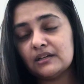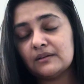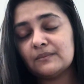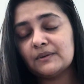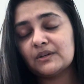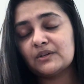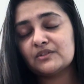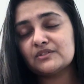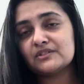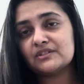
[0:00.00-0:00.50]

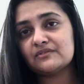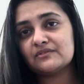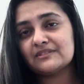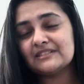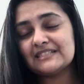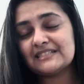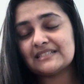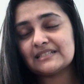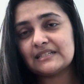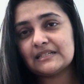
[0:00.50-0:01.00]
because of
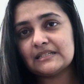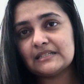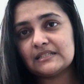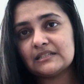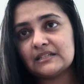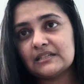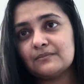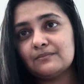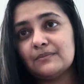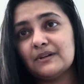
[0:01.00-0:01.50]
this
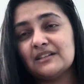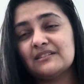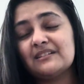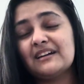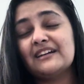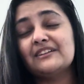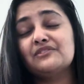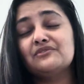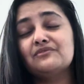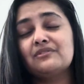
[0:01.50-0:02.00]
reason, but
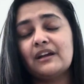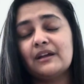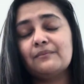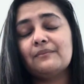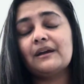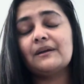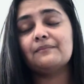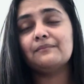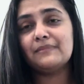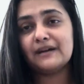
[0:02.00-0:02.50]
I try
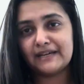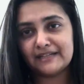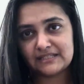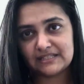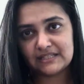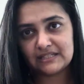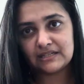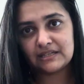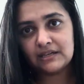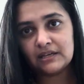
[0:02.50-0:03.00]
my
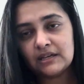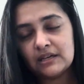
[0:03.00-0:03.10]
best.